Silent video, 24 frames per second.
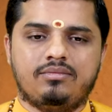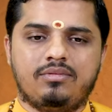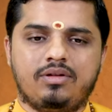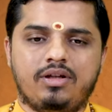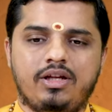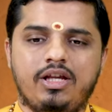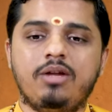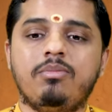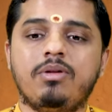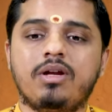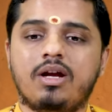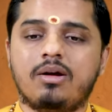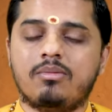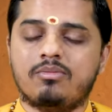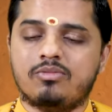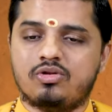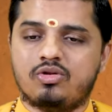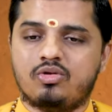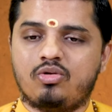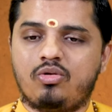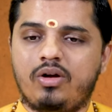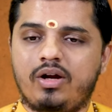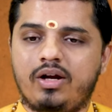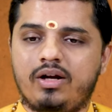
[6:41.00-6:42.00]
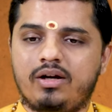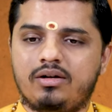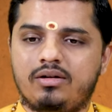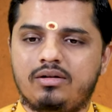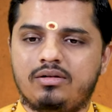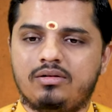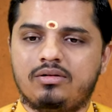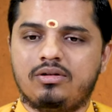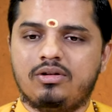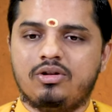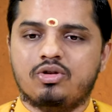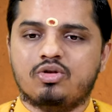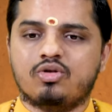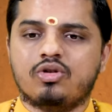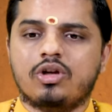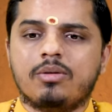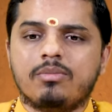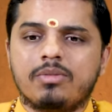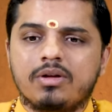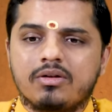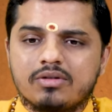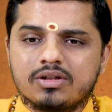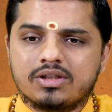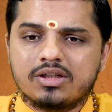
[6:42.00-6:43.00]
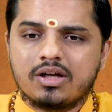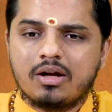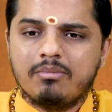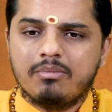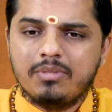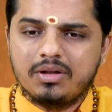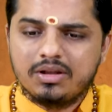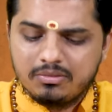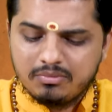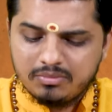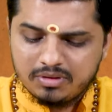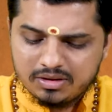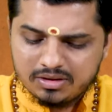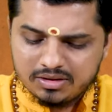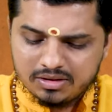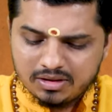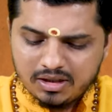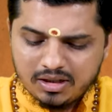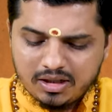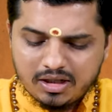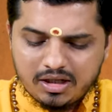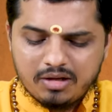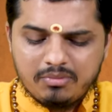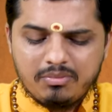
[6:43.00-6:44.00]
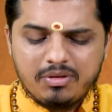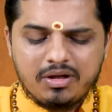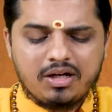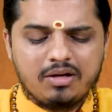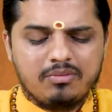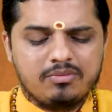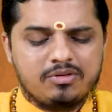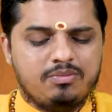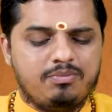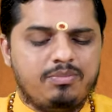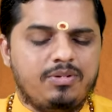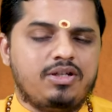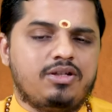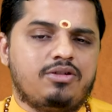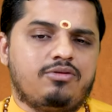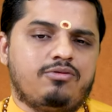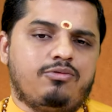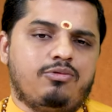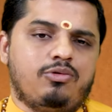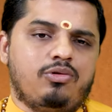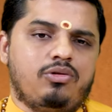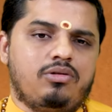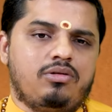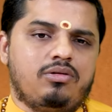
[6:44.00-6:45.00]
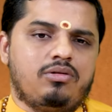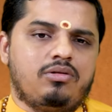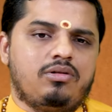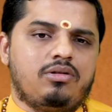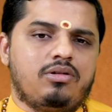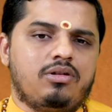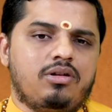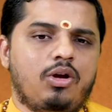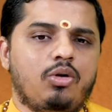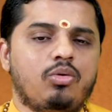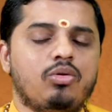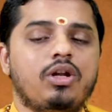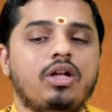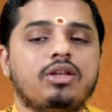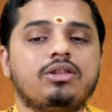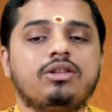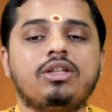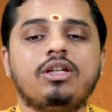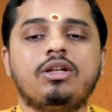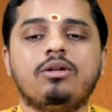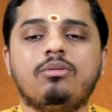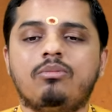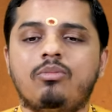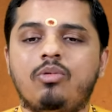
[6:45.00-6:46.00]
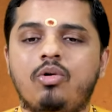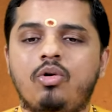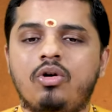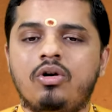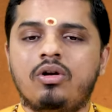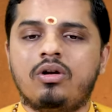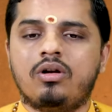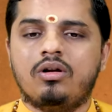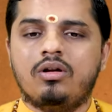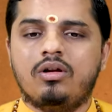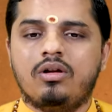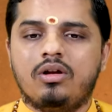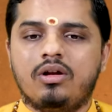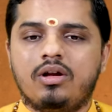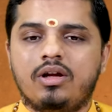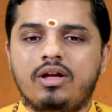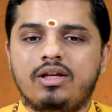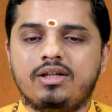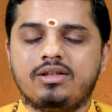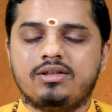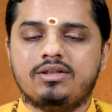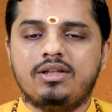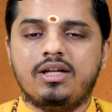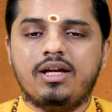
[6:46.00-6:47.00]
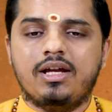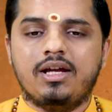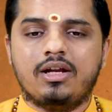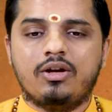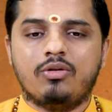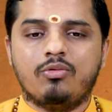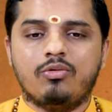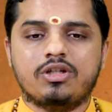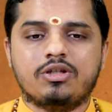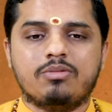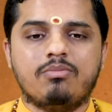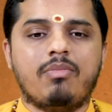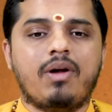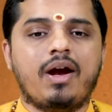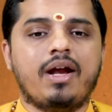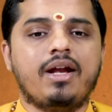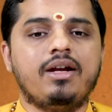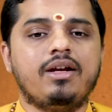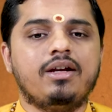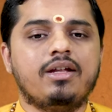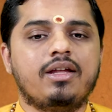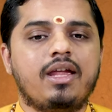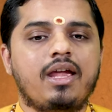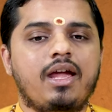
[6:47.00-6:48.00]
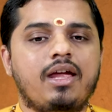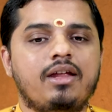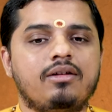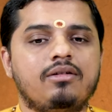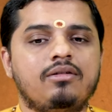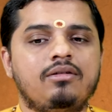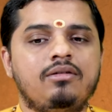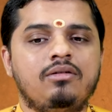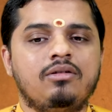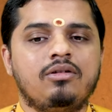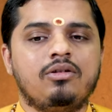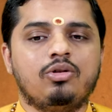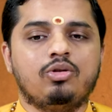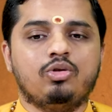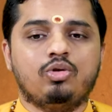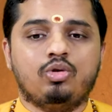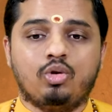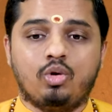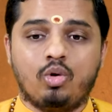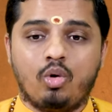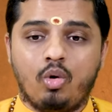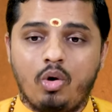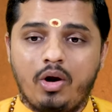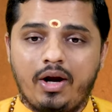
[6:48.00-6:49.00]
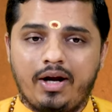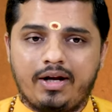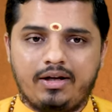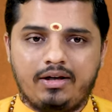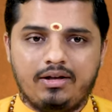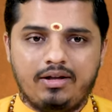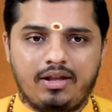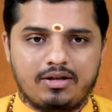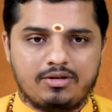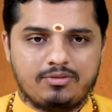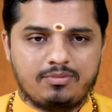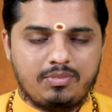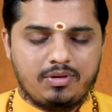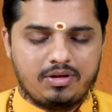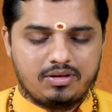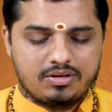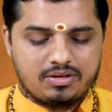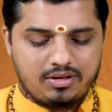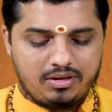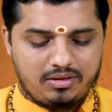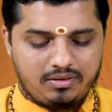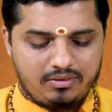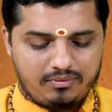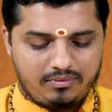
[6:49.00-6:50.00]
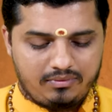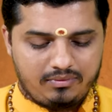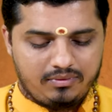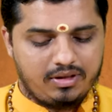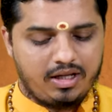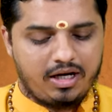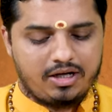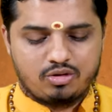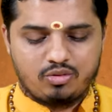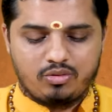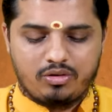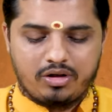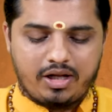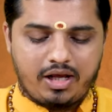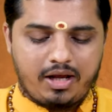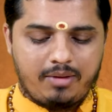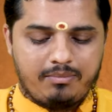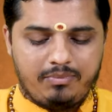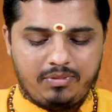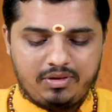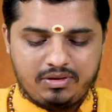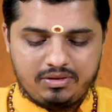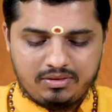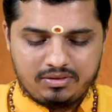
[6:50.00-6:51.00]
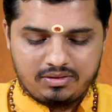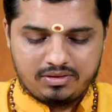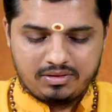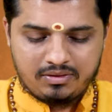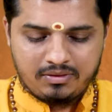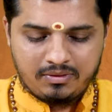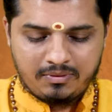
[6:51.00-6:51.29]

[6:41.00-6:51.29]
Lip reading: He becomes quiet. Swayameva shamyati means he becomes peaceful. Now nothing more is there which mind can throw at that person. That's what happens.